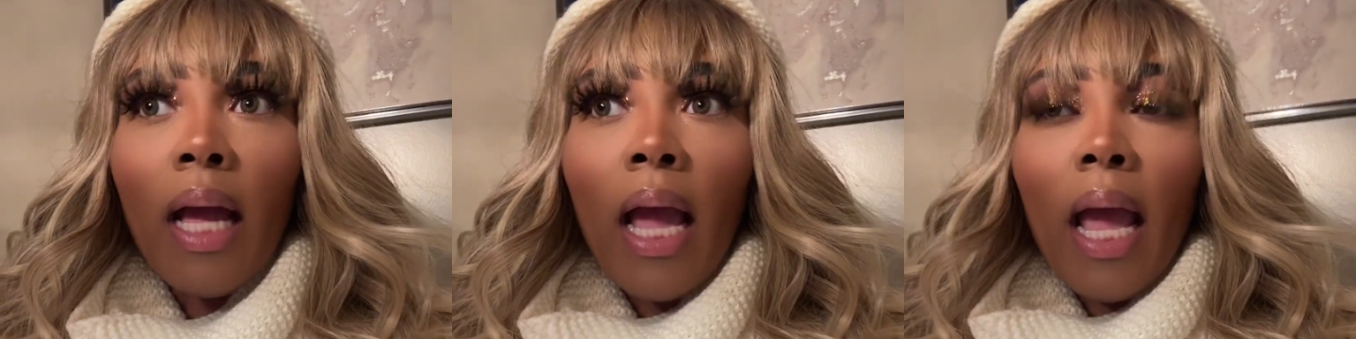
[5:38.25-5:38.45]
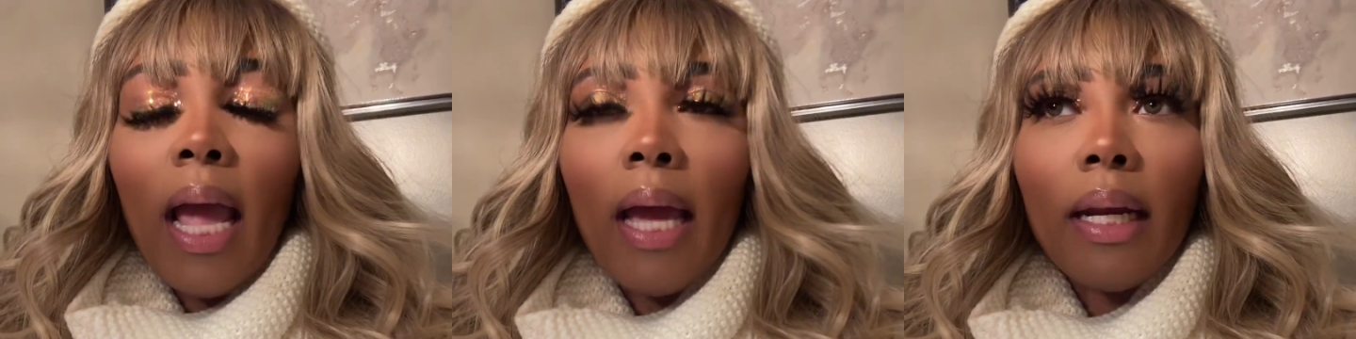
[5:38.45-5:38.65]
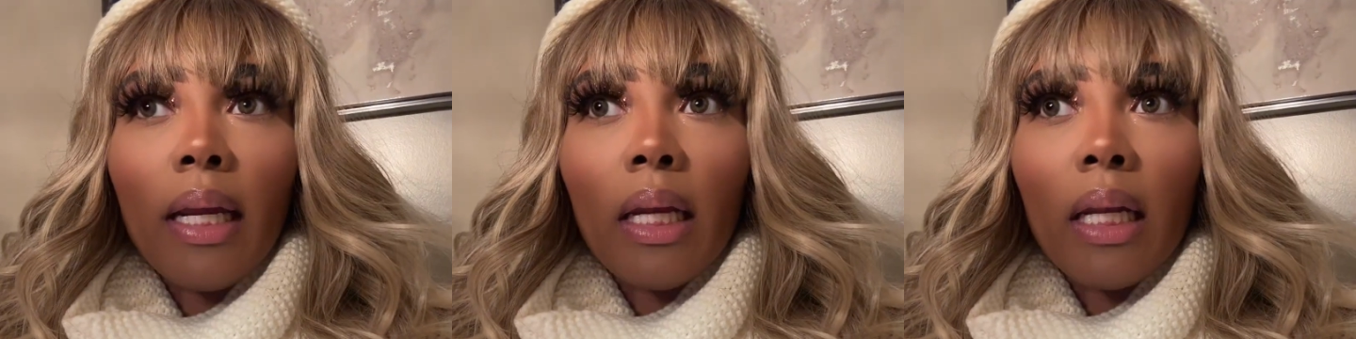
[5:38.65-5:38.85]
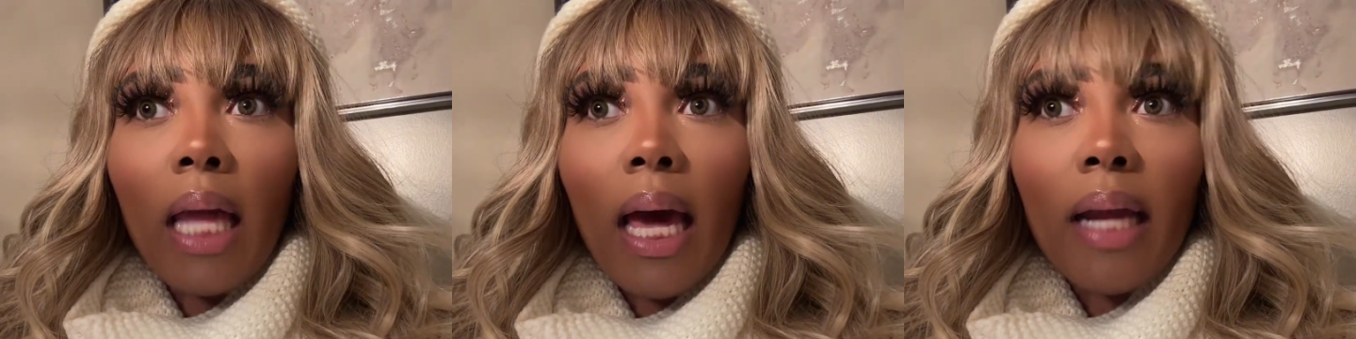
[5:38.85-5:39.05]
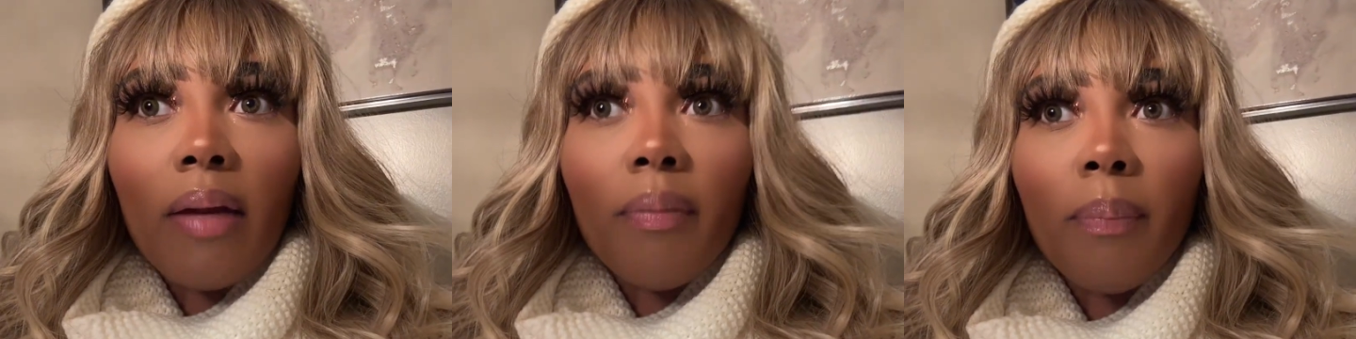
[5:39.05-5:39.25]
And a
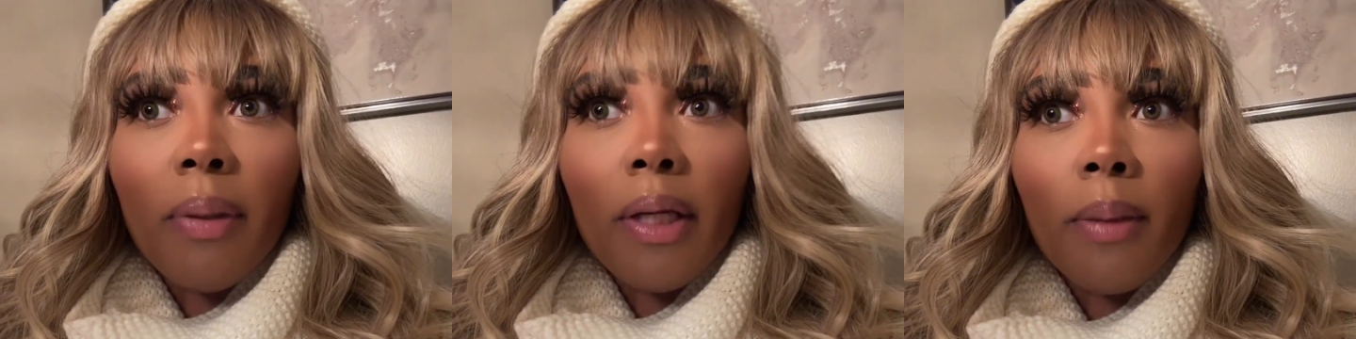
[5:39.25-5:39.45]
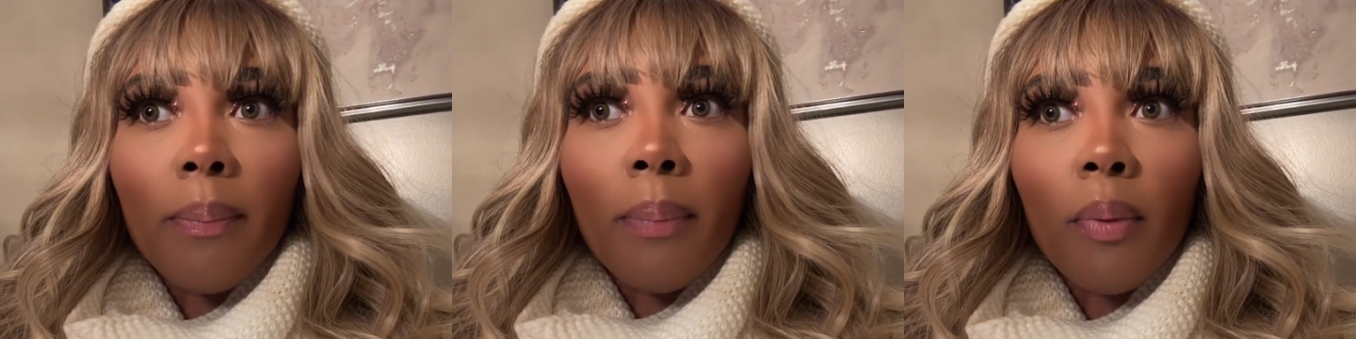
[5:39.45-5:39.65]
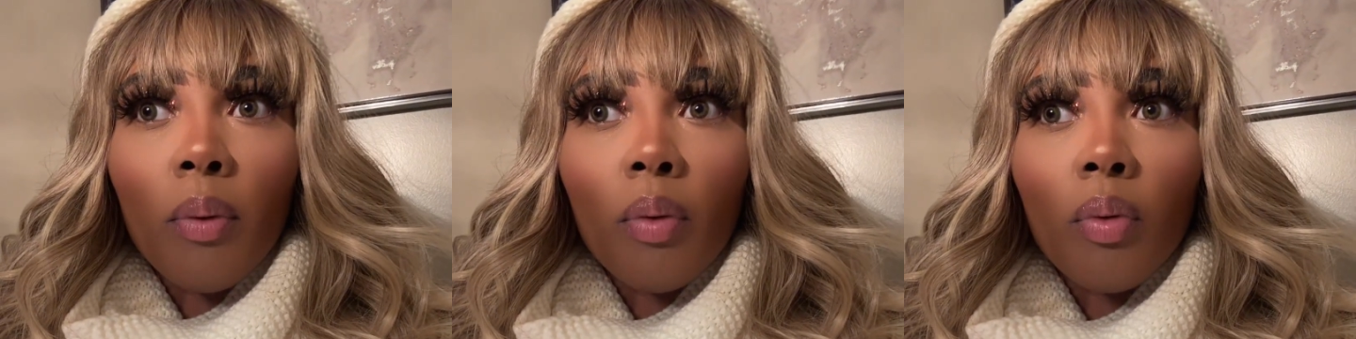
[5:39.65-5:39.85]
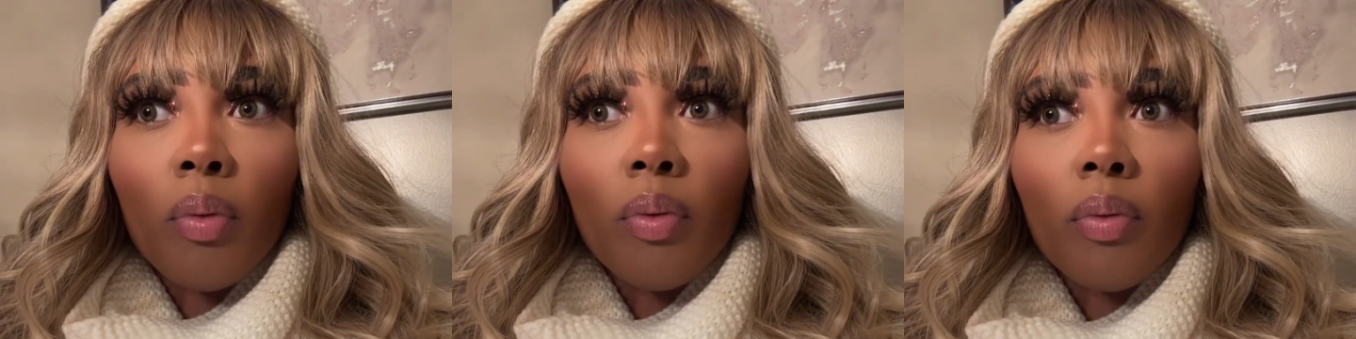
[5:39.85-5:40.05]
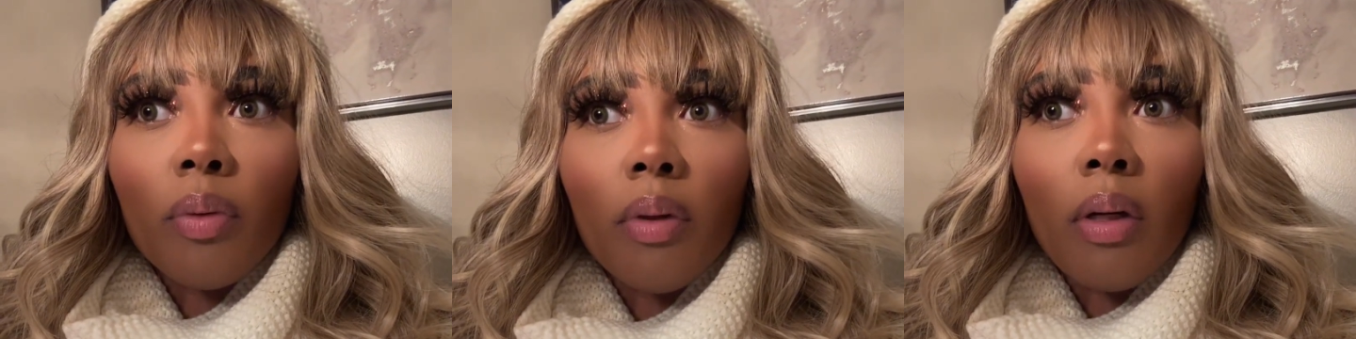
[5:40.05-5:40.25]
lot of
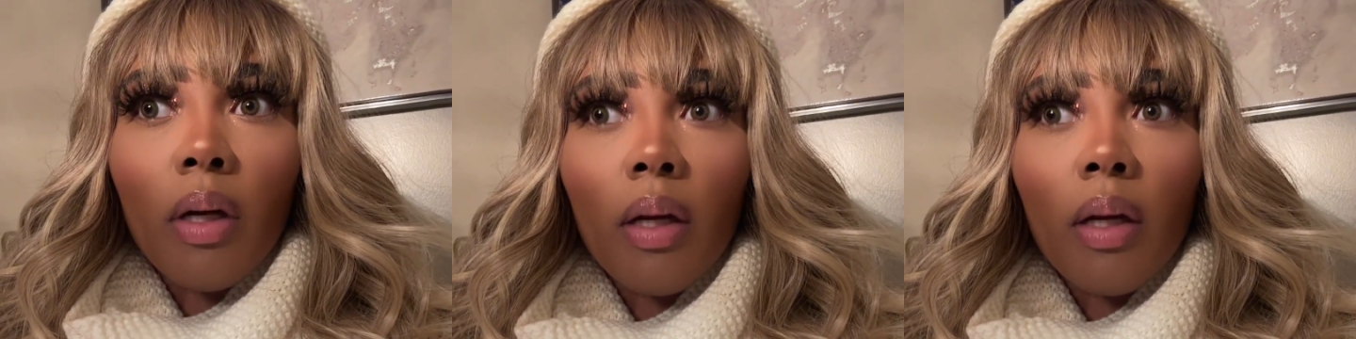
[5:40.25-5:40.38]
people,